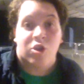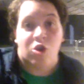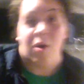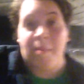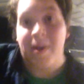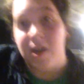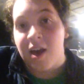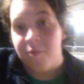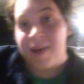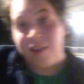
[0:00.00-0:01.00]
2 epic
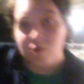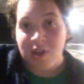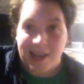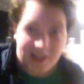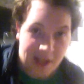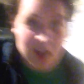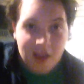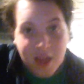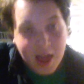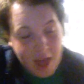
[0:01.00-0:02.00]
nerf battles later,
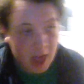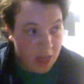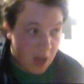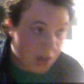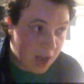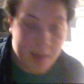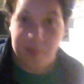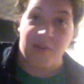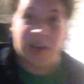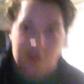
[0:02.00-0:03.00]
I
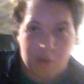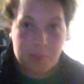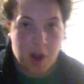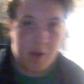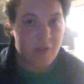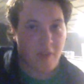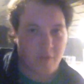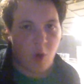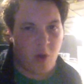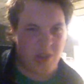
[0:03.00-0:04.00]
am the victor on both, of
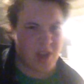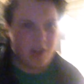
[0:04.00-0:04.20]
course.